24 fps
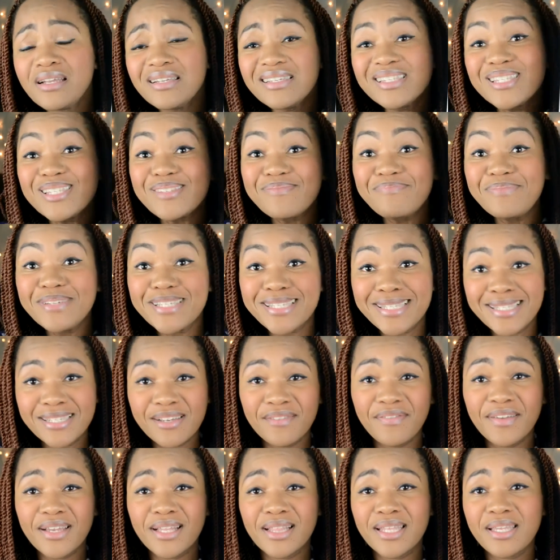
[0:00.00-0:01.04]

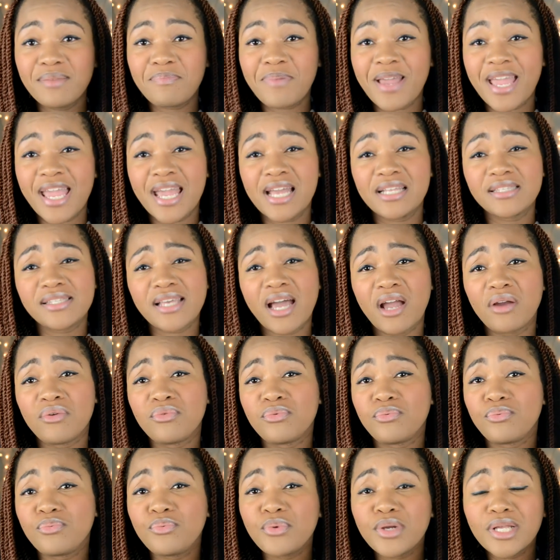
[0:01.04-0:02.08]
Specifically Pants. I
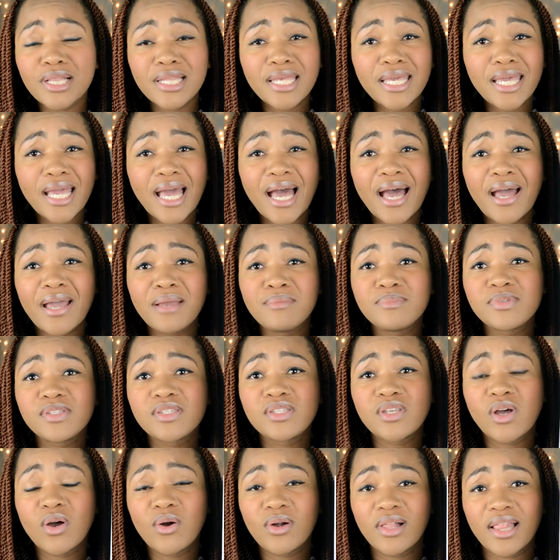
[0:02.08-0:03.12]
really, I'm
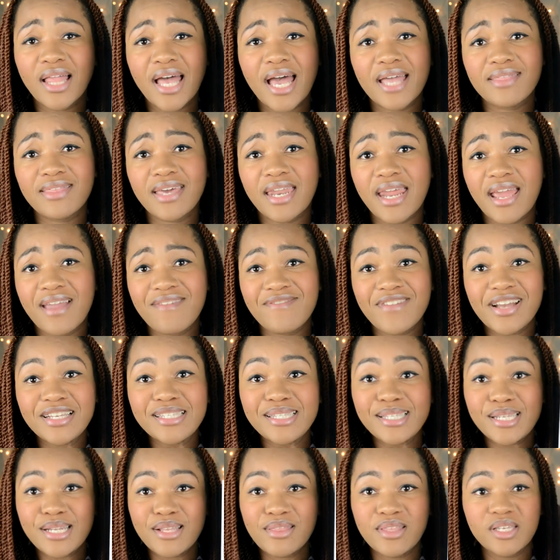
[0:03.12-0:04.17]
so glad that I
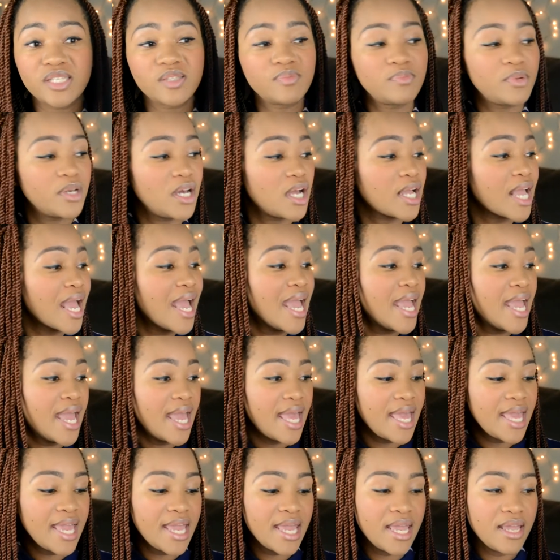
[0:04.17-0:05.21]
invested in this book.
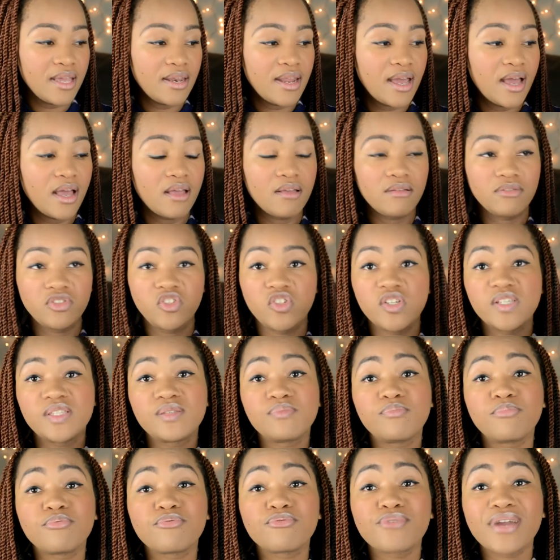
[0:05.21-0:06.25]
It
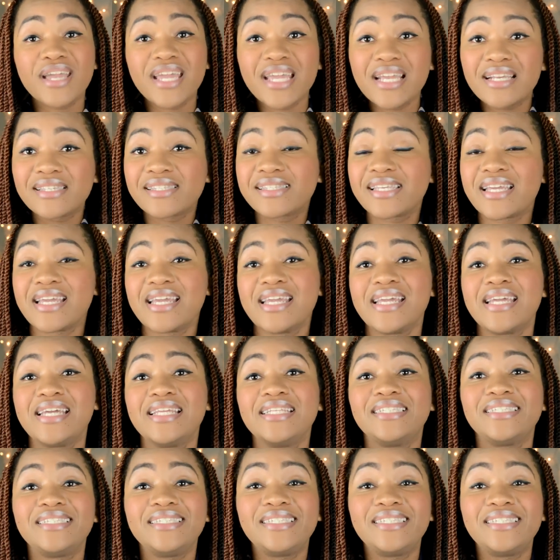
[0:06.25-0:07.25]
just breaks it